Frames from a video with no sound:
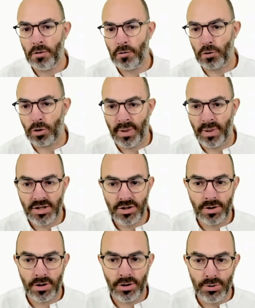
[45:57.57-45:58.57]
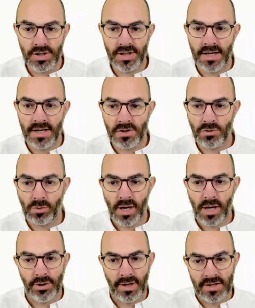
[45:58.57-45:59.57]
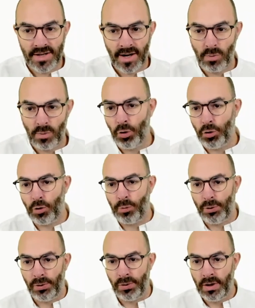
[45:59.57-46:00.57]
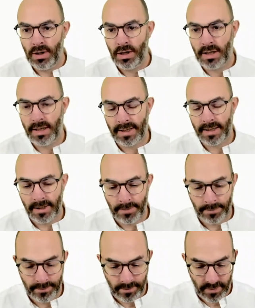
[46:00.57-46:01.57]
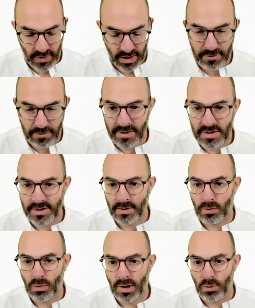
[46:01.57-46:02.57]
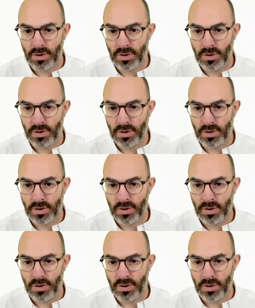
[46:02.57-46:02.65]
for batch use cases, whereby you can send multiple events in